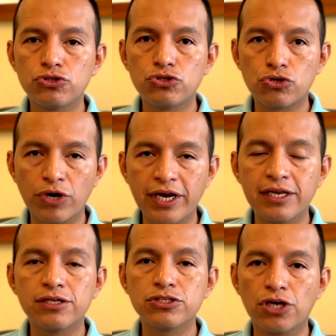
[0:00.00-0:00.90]
train
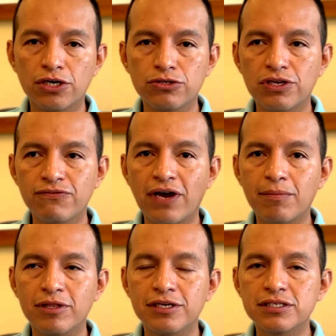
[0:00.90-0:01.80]
and talk to the
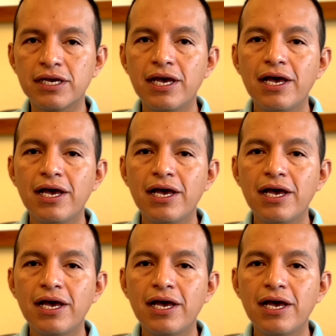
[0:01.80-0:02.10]
families